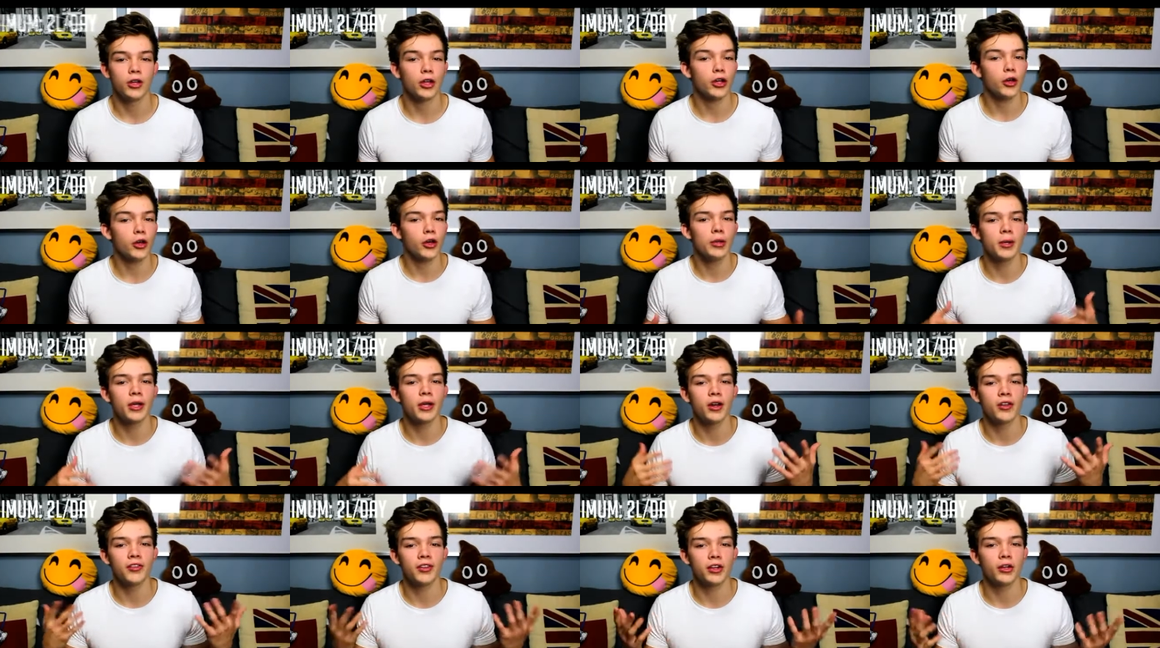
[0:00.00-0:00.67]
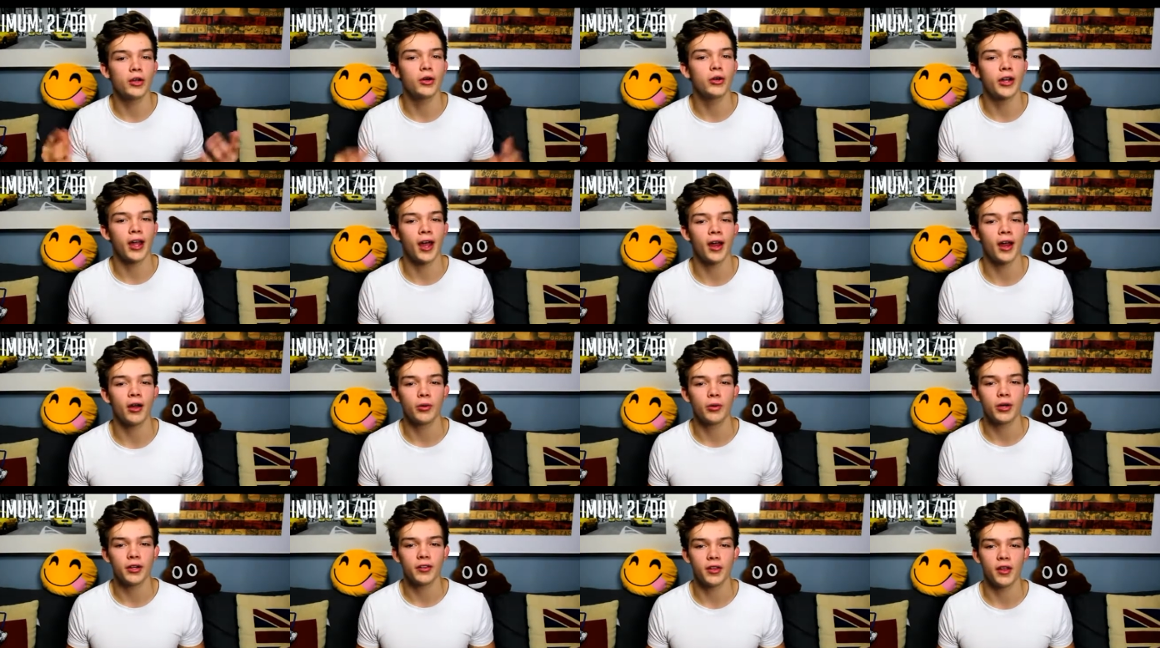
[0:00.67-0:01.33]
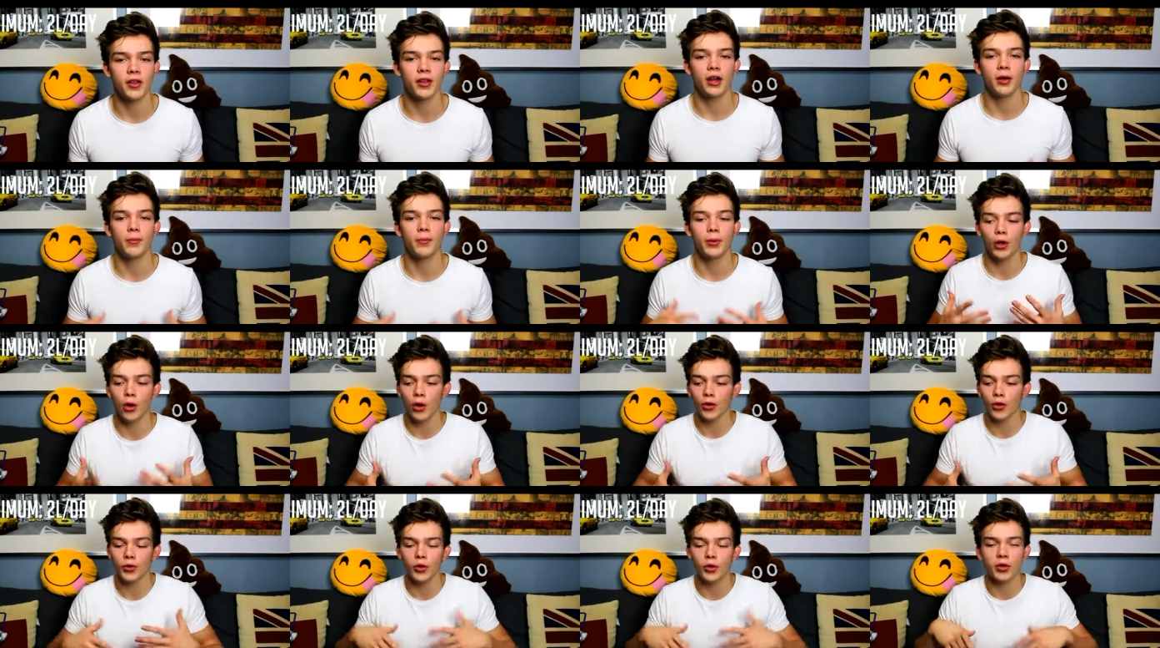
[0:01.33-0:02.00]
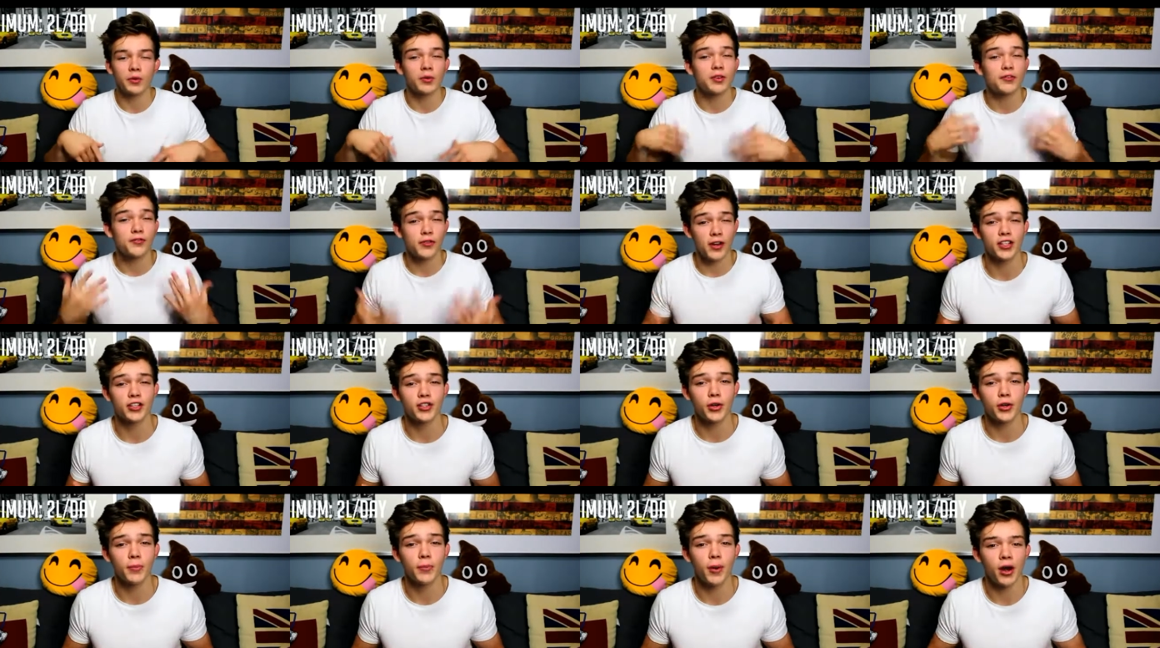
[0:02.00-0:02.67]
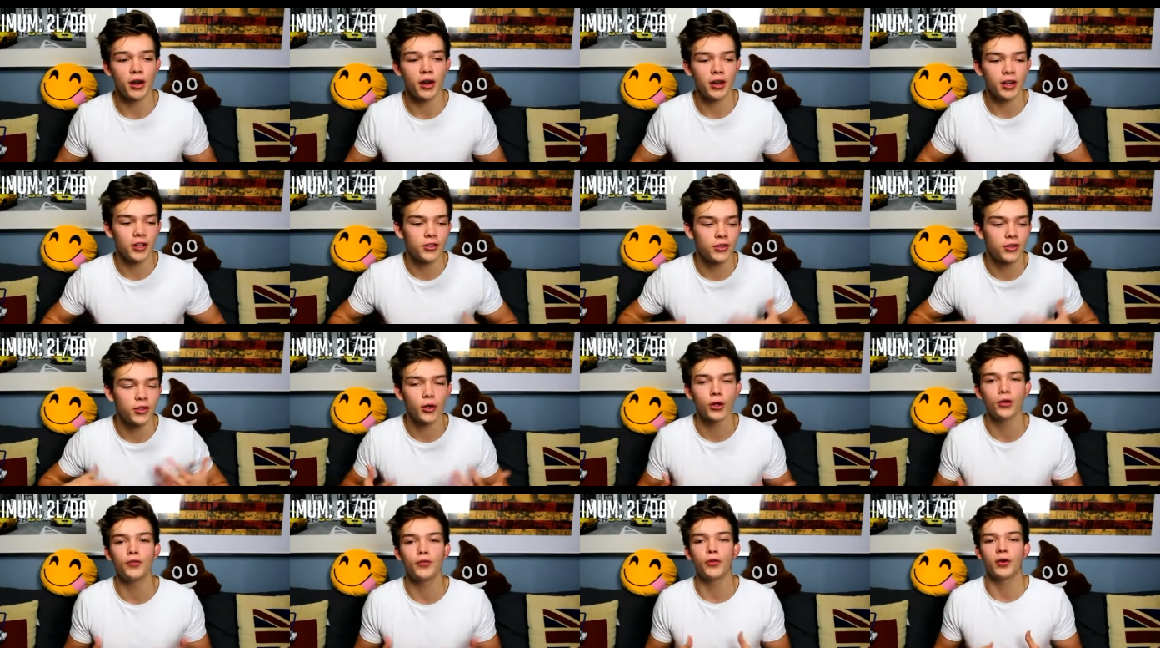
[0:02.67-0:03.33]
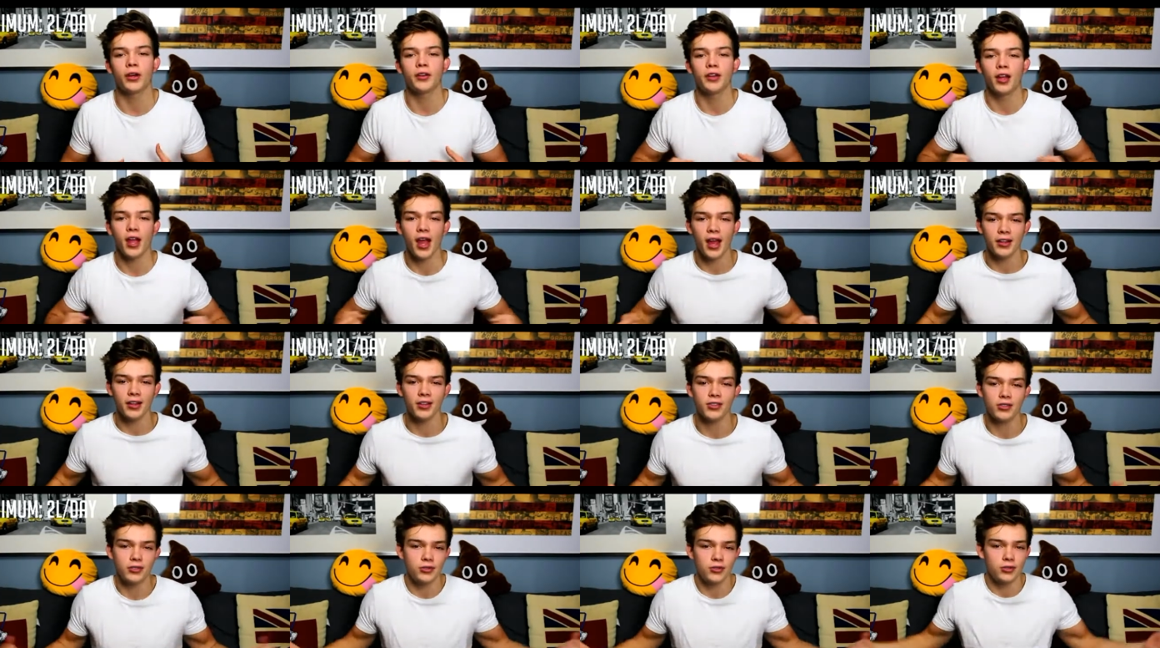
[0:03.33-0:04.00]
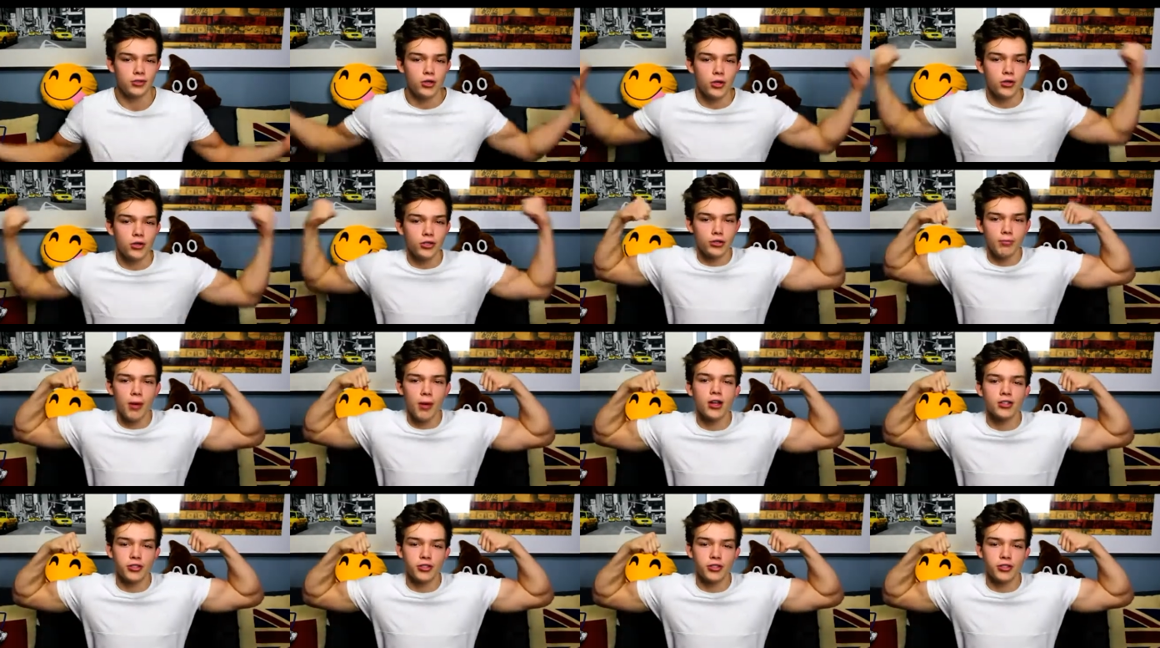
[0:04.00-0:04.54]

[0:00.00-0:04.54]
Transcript: Not only because there are no calories in there, but also it refreshes your body, it's good for it, and it shows the